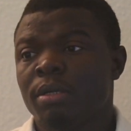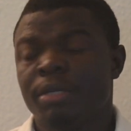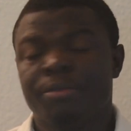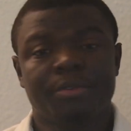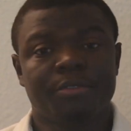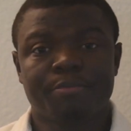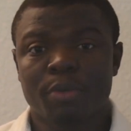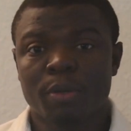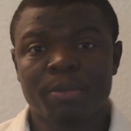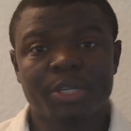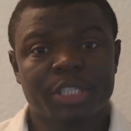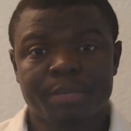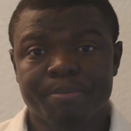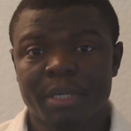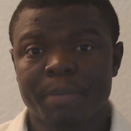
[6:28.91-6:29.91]
If you've
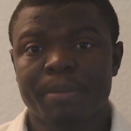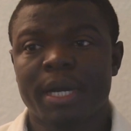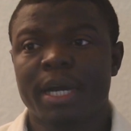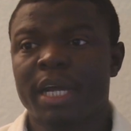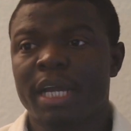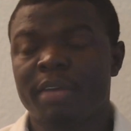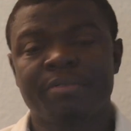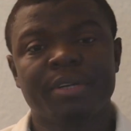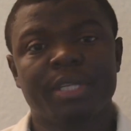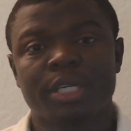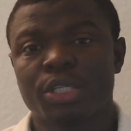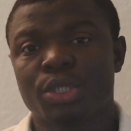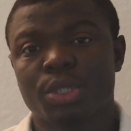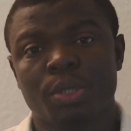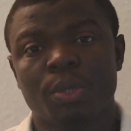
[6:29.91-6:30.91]
published a paper,
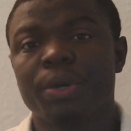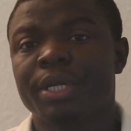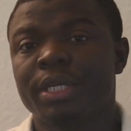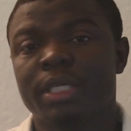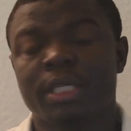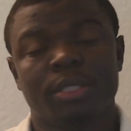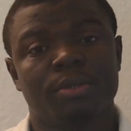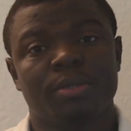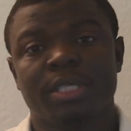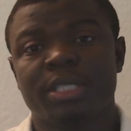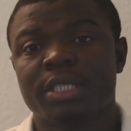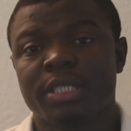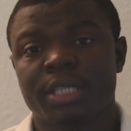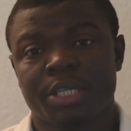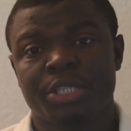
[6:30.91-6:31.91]
everything should go into
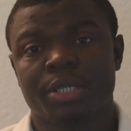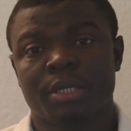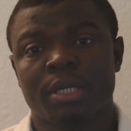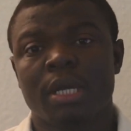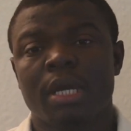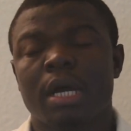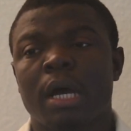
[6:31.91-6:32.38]
this section.